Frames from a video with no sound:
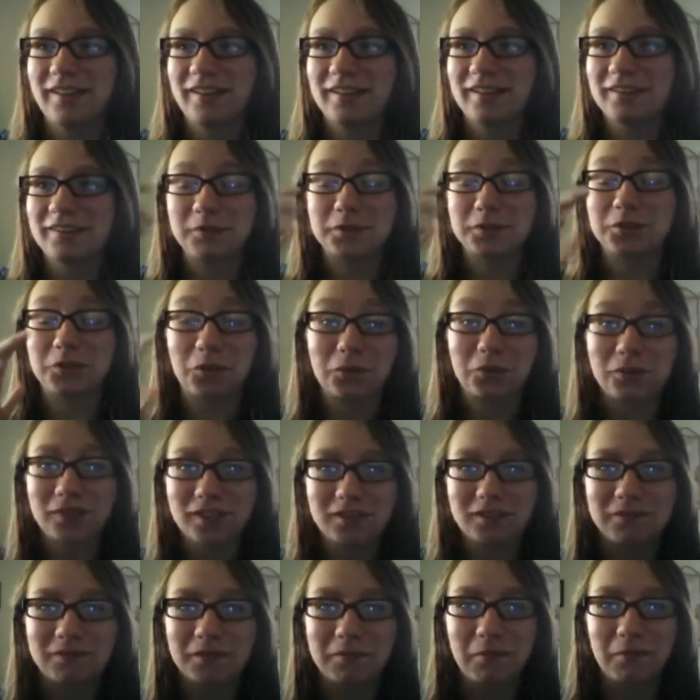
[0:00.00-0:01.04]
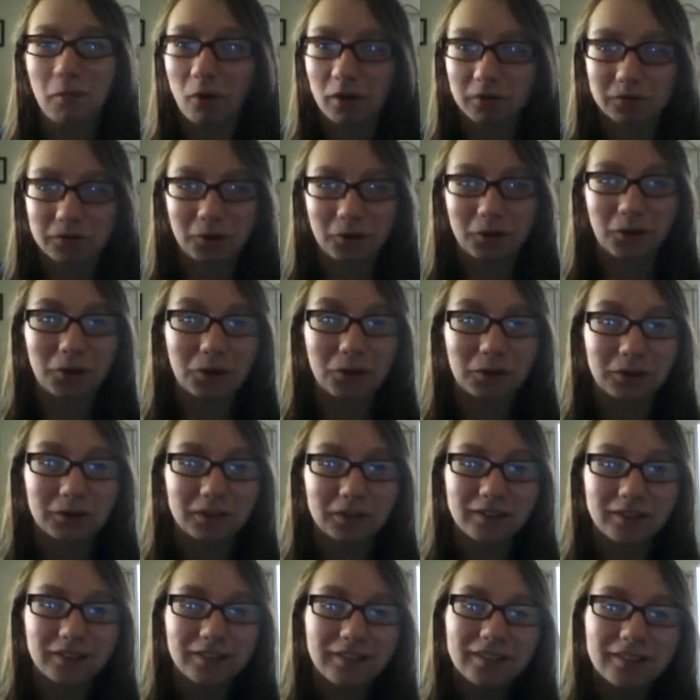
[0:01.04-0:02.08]
it was totally fit more for
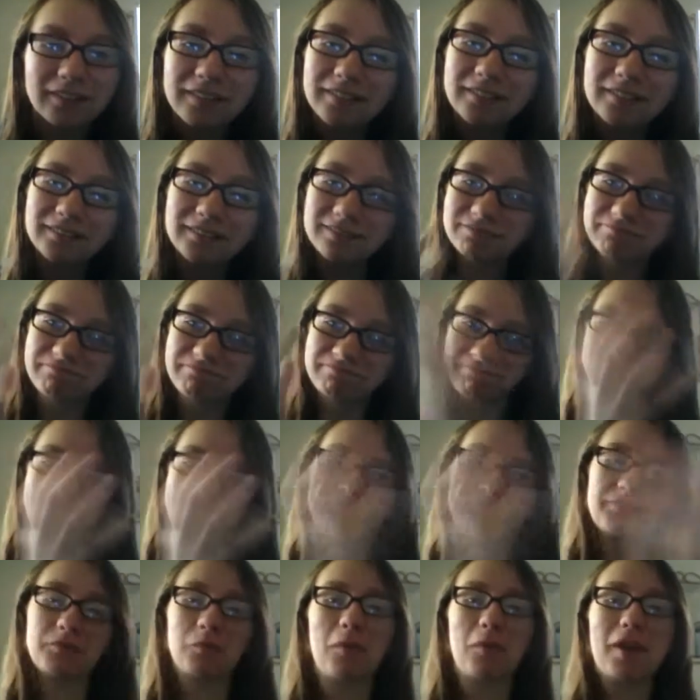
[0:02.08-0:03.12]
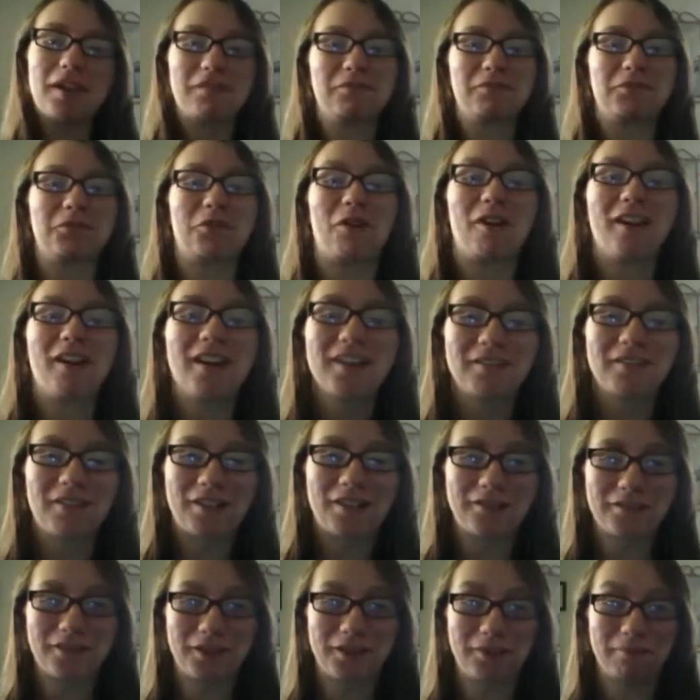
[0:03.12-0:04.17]
her way of drawing
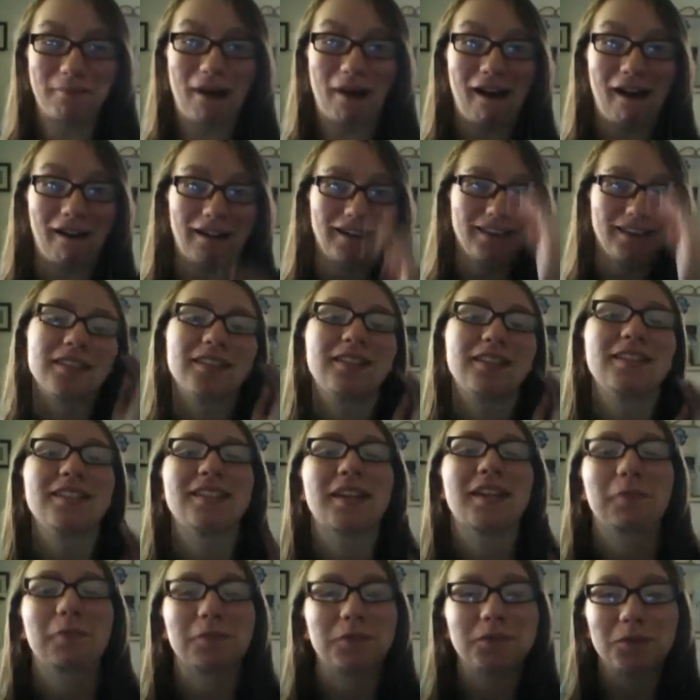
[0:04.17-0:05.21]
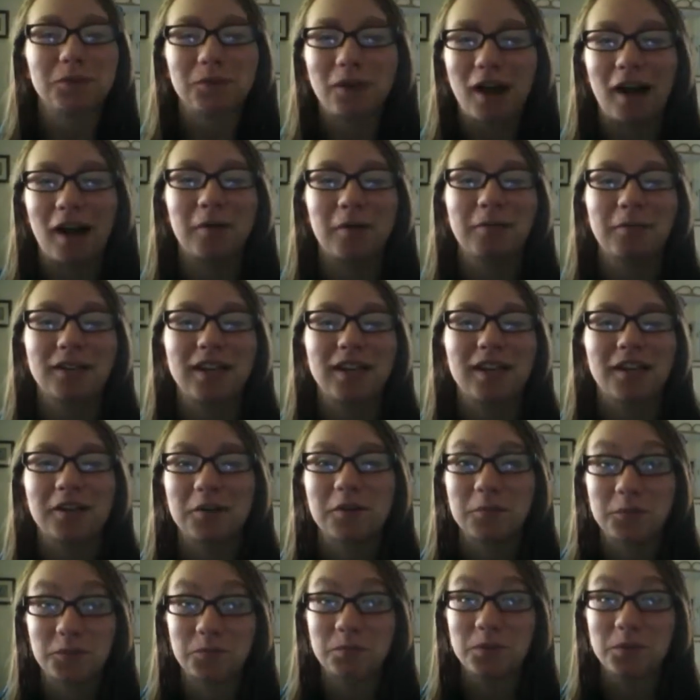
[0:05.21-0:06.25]
rather than mine. The design was so complicated.
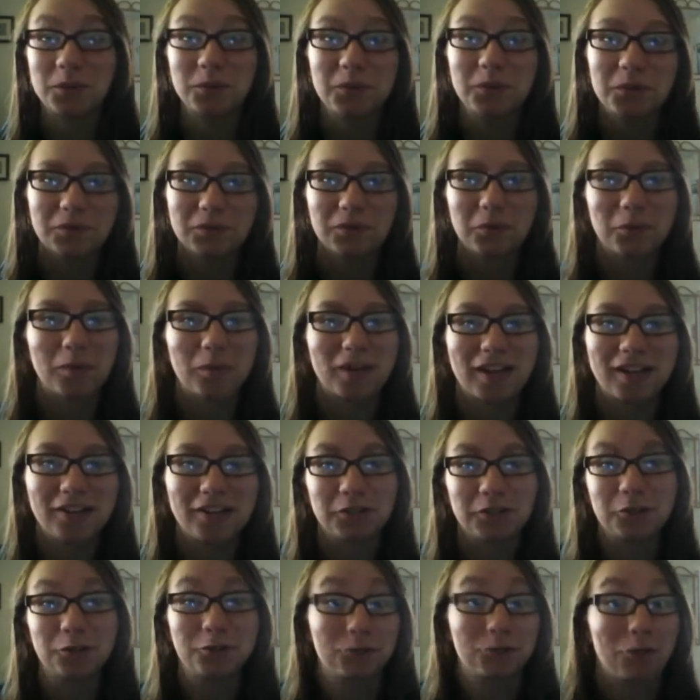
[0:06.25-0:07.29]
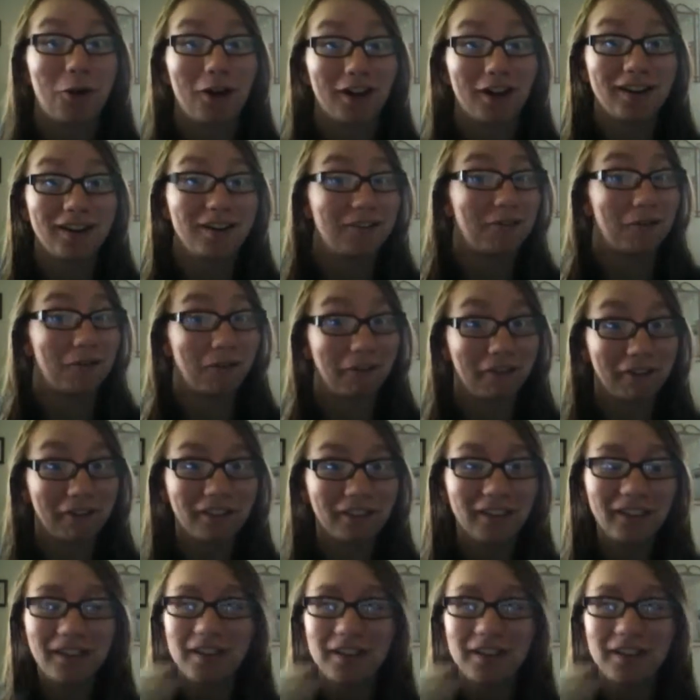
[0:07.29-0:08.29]
It was beautiful, but I couldn't draw it at all.